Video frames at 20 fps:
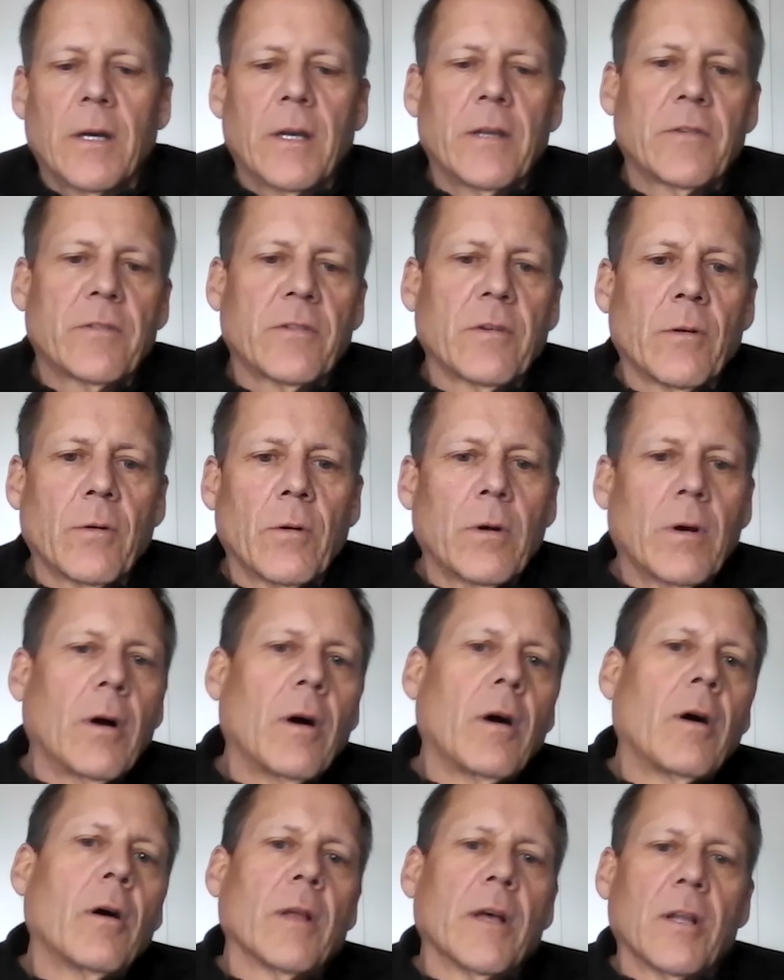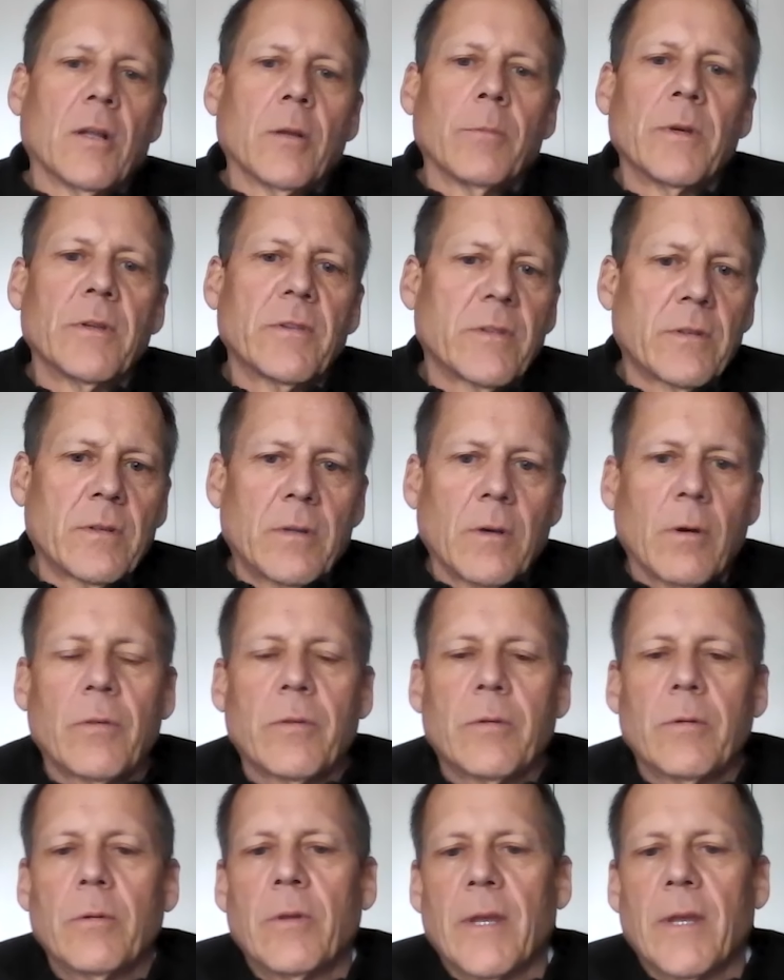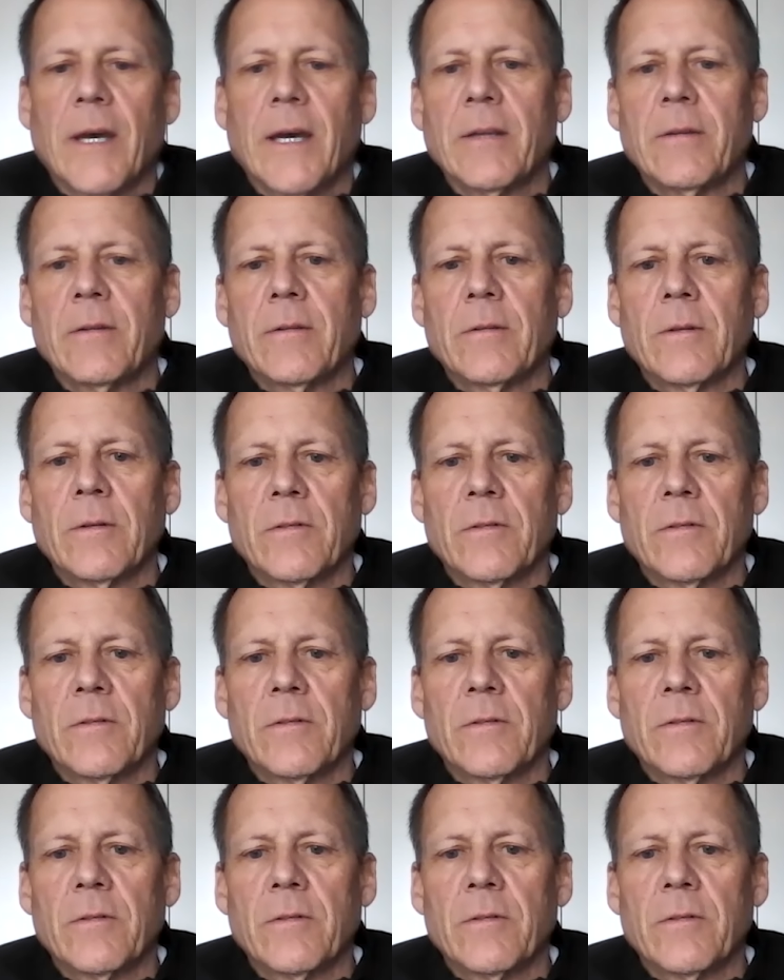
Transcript: And so all elements go through that.